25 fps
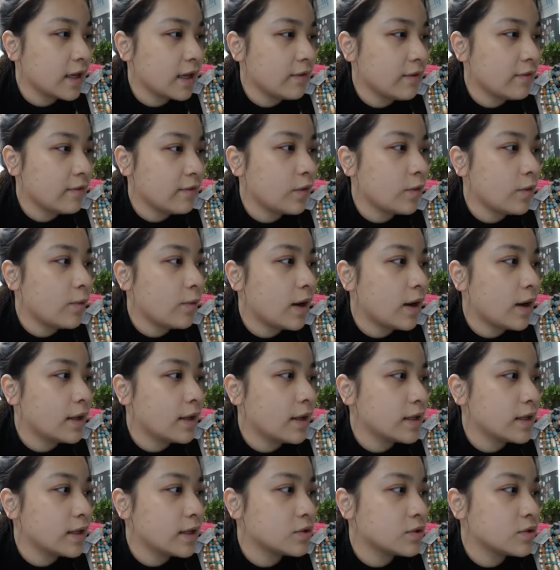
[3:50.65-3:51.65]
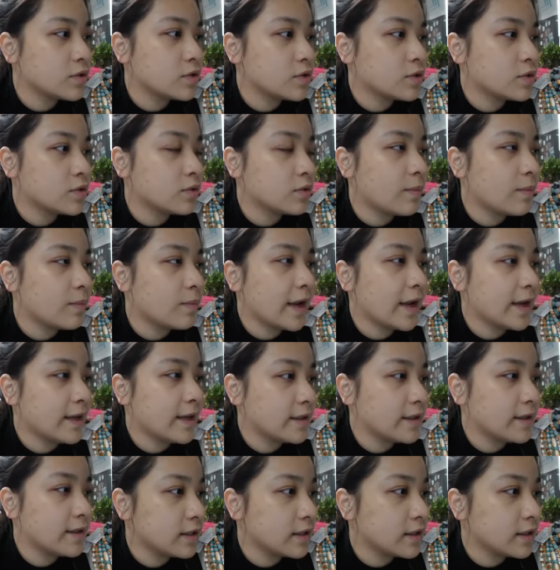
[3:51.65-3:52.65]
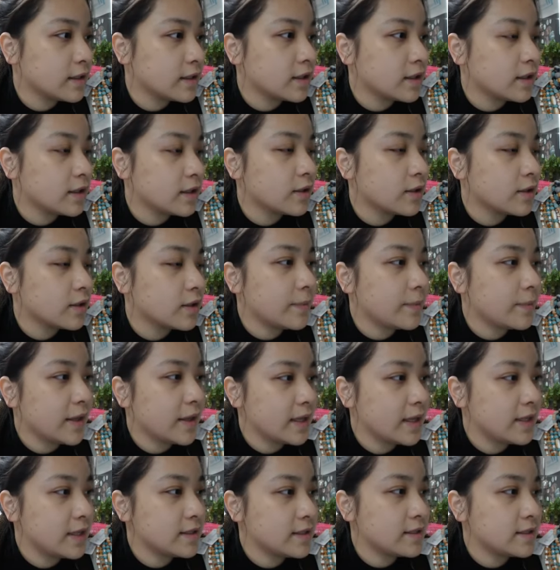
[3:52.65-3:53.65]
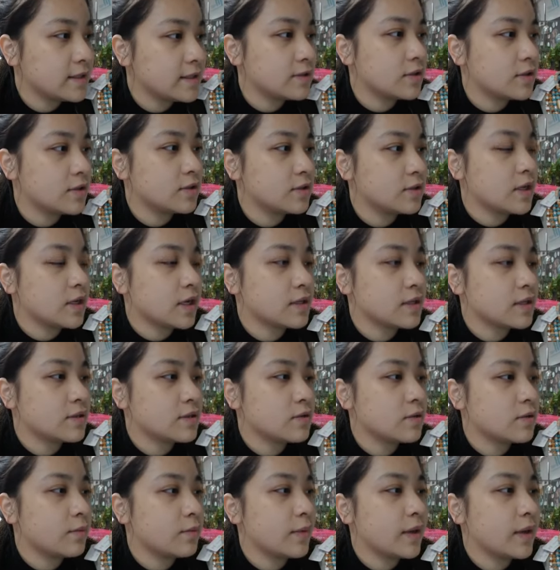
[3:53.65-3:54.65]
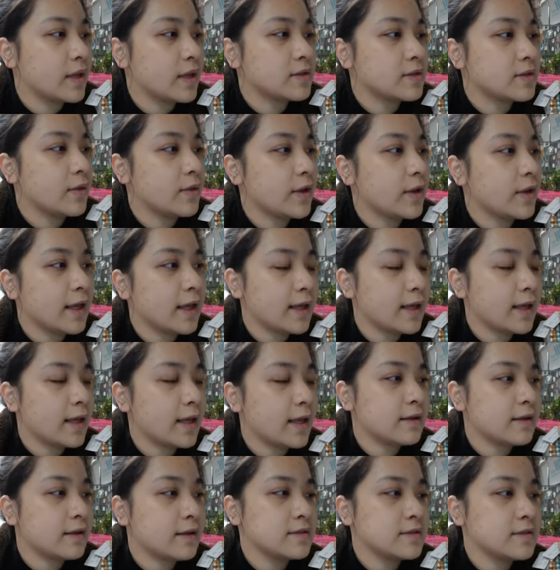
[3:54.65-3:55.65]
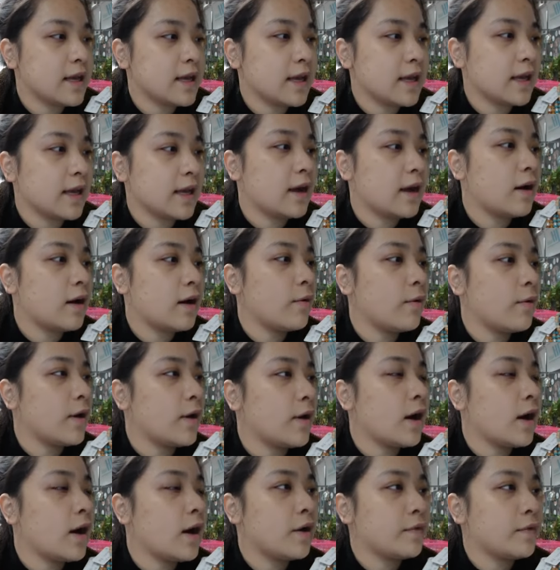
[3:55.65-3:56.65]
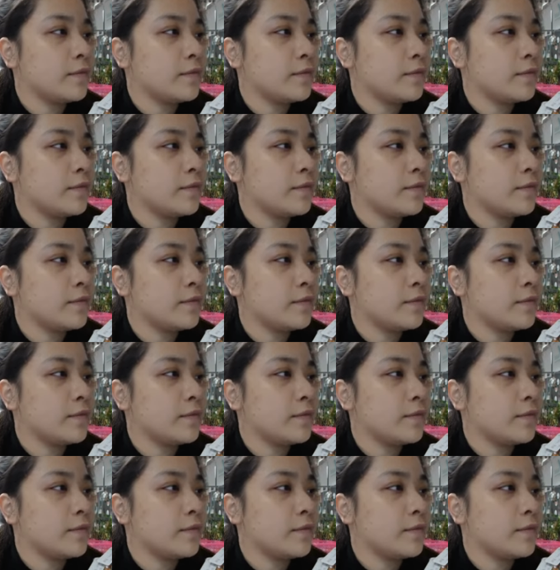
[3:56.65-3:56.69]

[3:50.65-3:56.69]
If you want to buy the beads, the gemstone beads, you can contact our